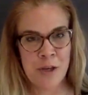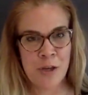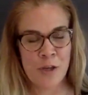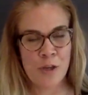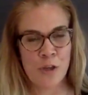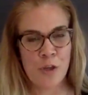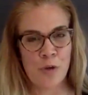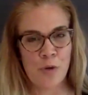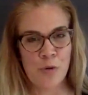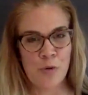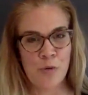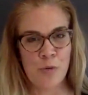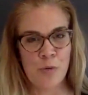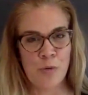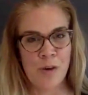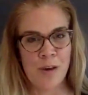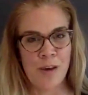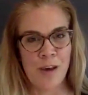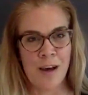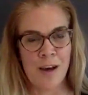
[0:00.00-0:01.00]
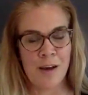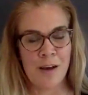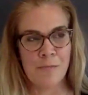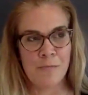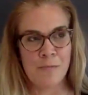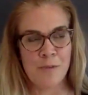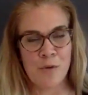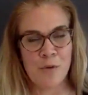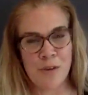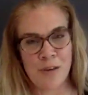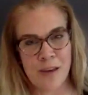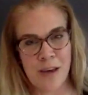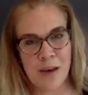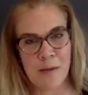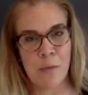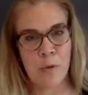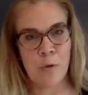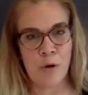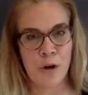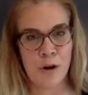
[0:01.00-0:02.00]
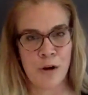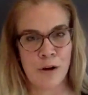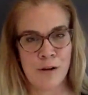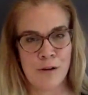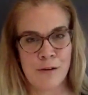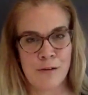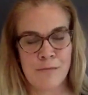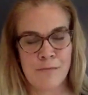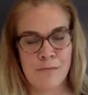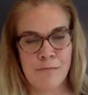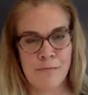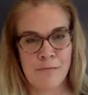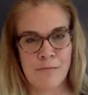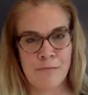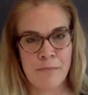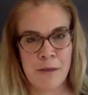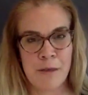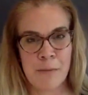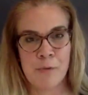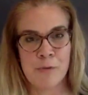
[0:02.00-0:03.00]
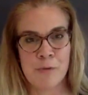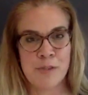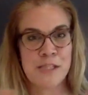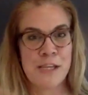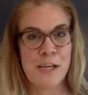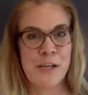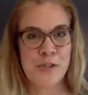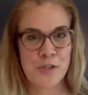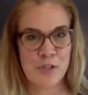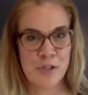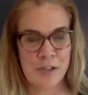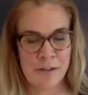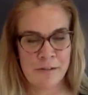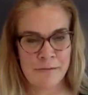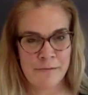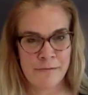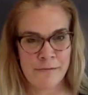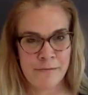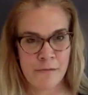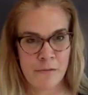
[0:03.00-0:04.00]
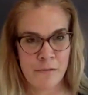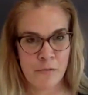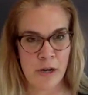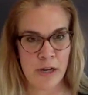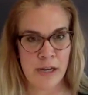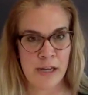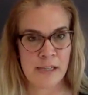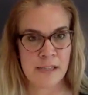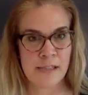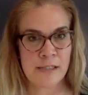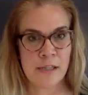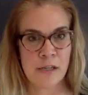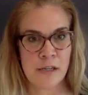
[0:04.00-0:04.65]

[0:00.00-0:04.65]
you can get more people's attention, mm-hmm. right?